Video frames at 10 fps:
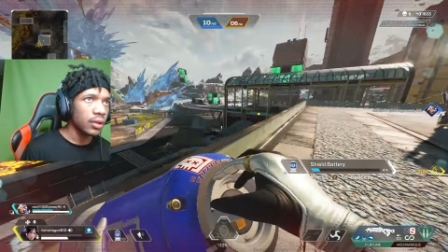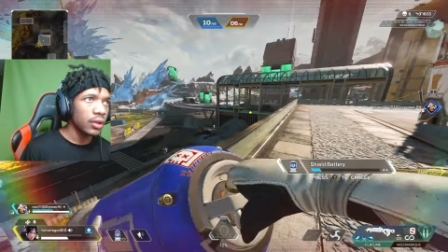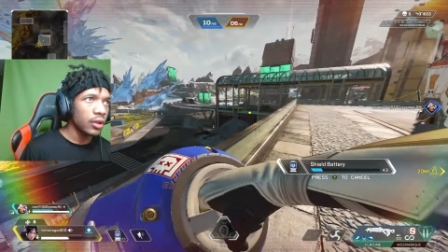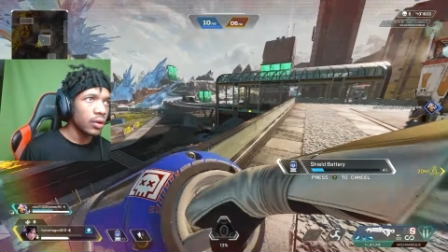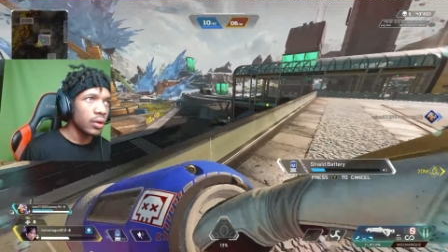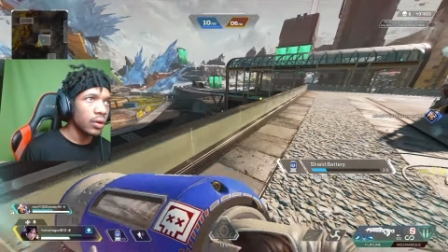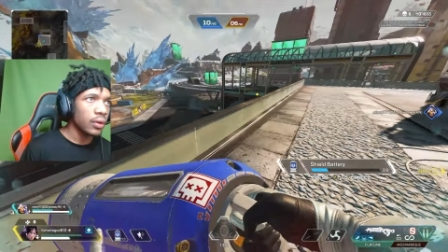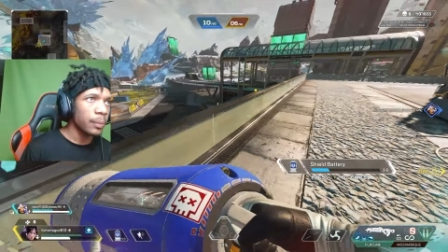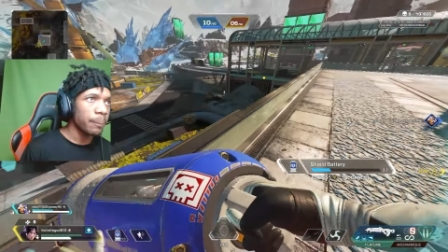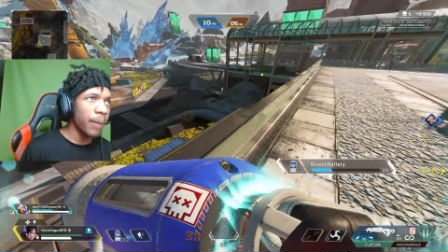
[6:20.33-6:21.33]
to recharge my
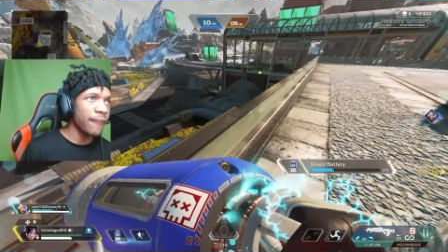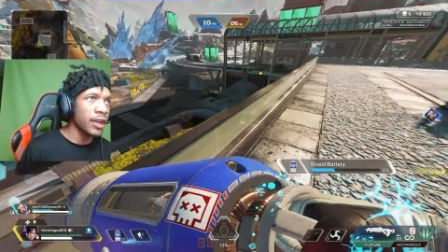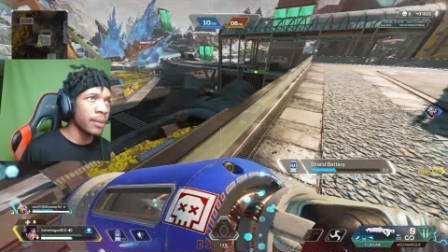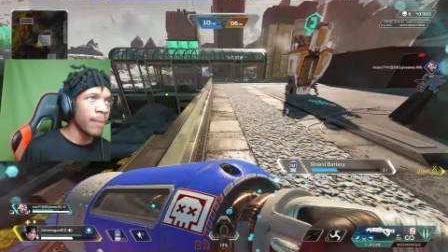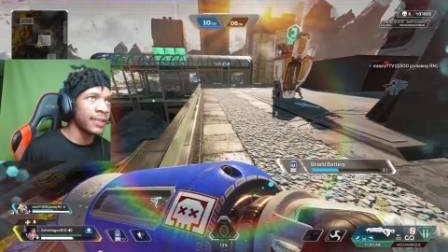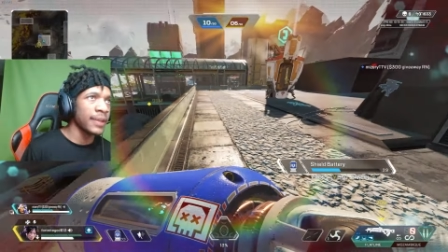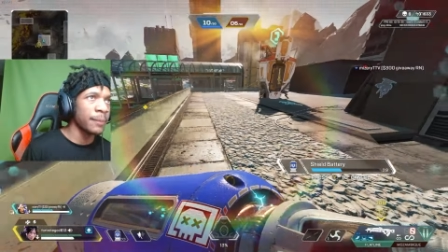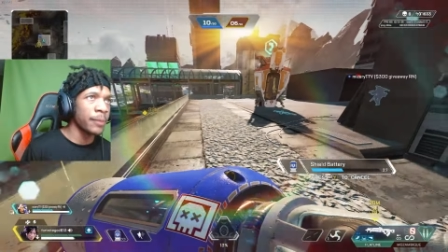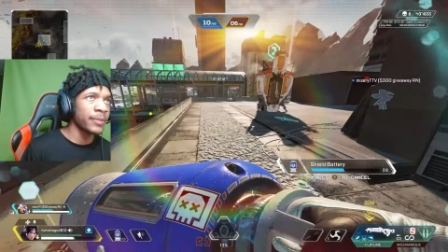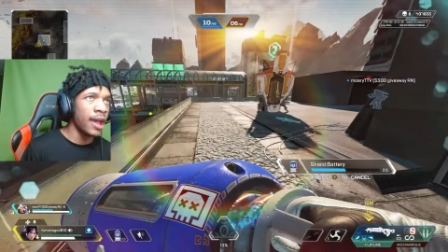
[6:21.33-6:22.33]
shield. Pathfinder might
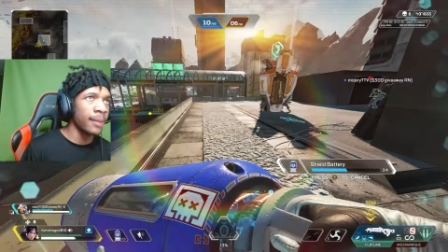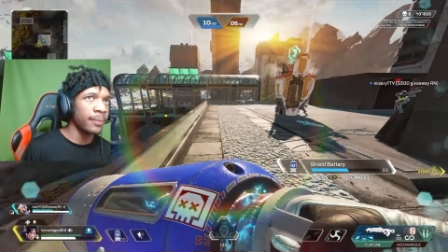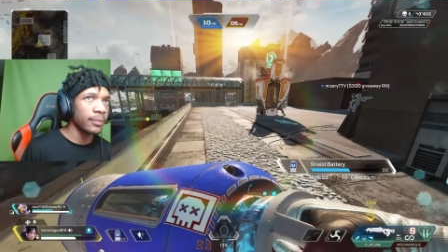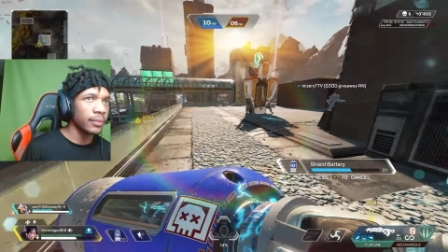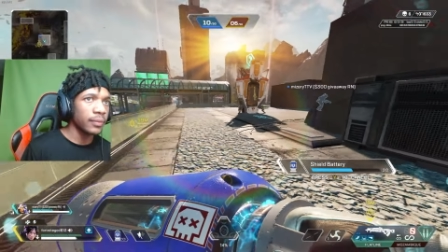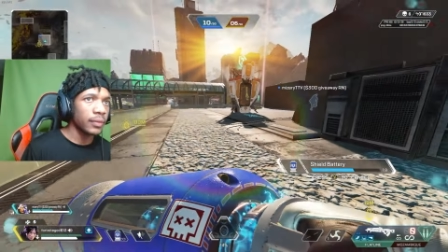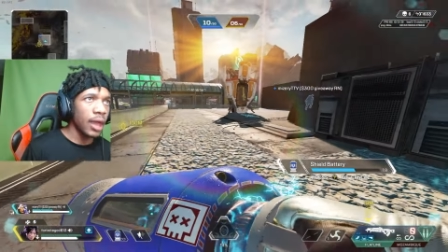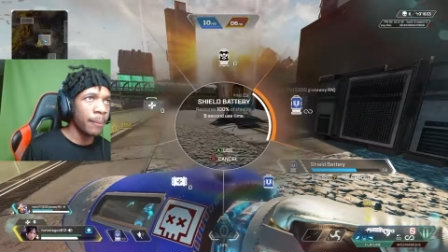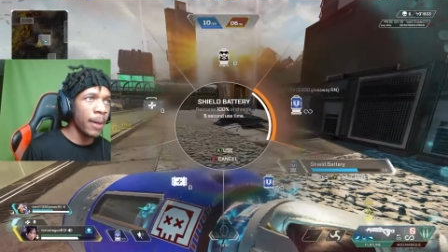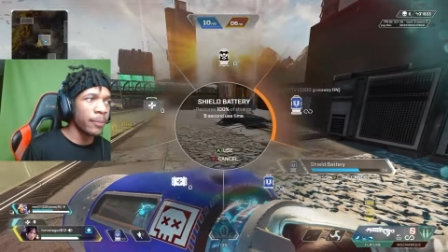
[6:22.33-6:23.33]
zip up top.
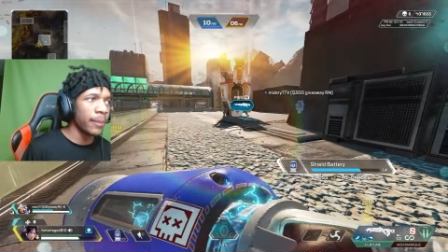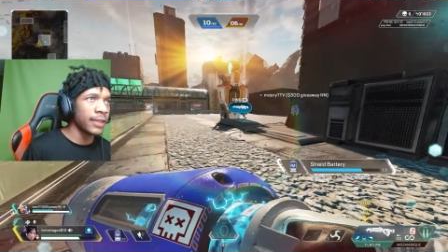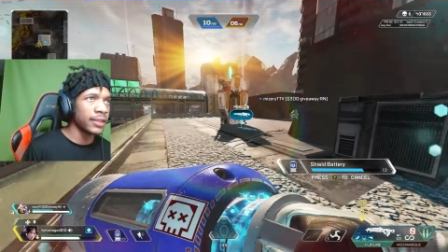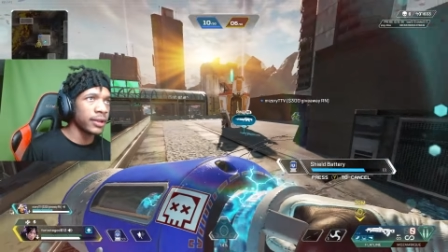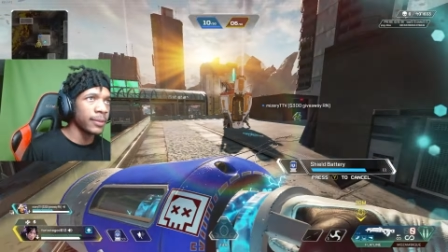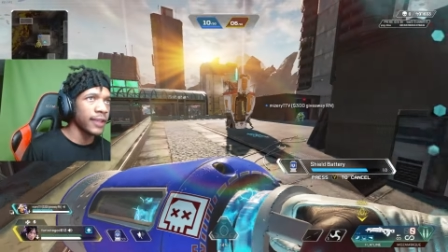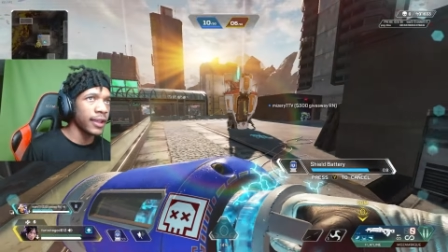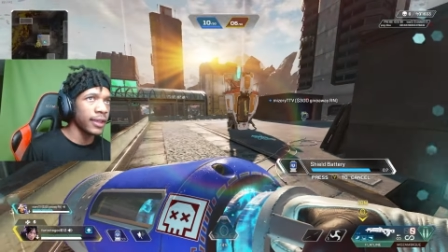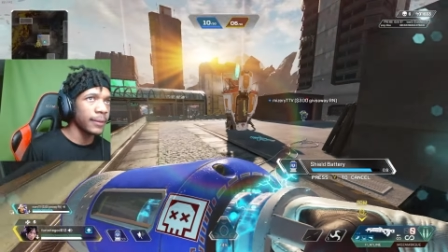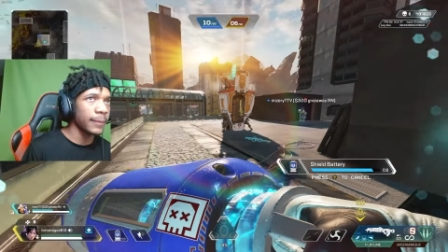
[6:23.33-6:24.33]
I'm popping the bat though, give me a
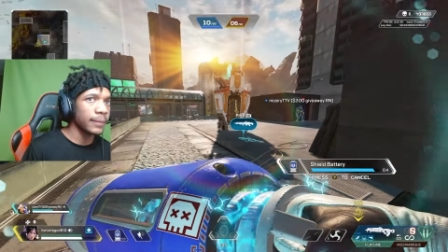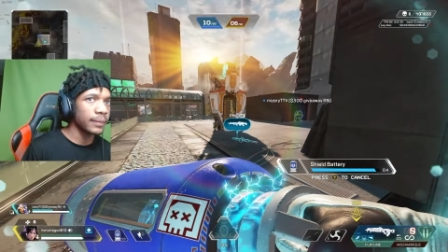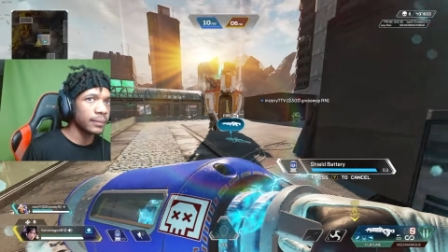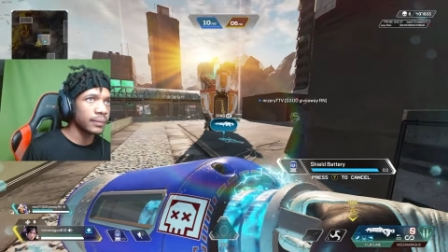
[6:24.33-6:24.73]
second. Charging on